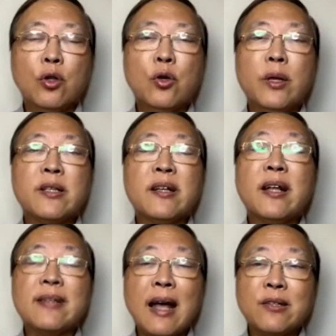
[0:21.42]
although it's an
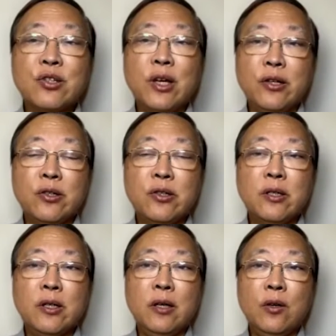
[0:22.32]
attached
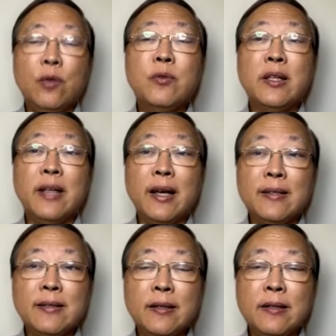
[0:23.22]
agency of the
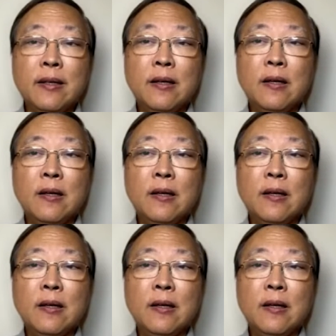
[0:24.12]
DICT.